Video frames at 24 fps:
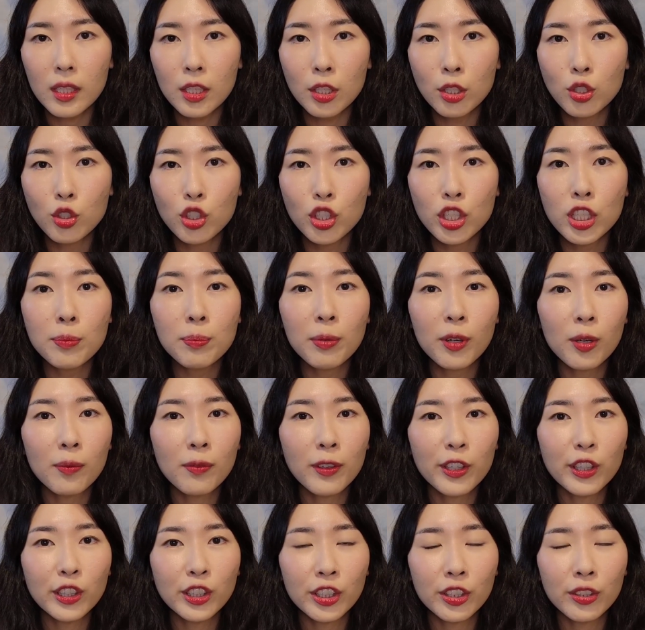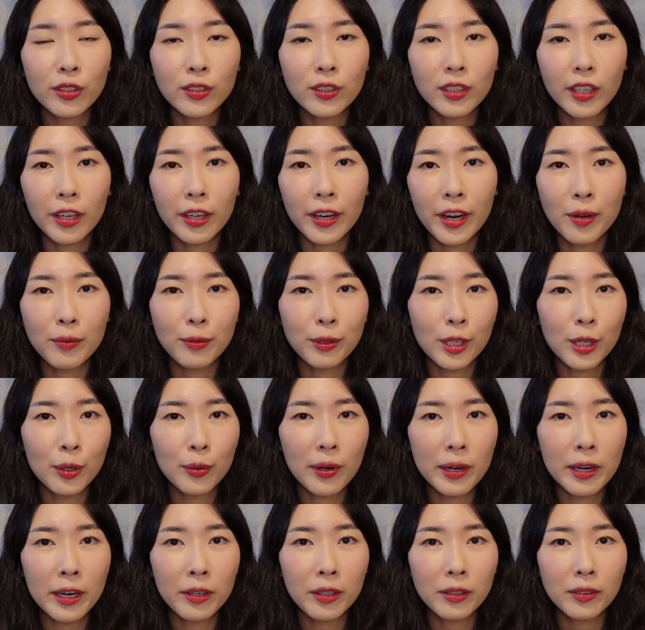Cheaper versions are
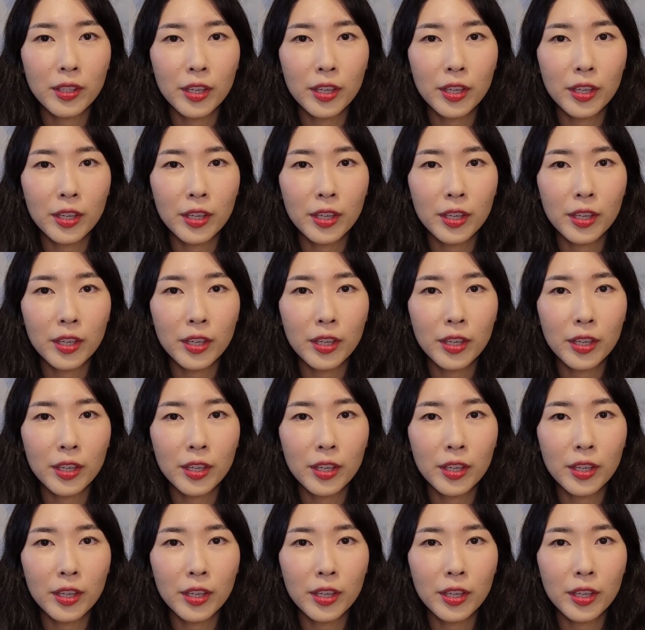everywhere.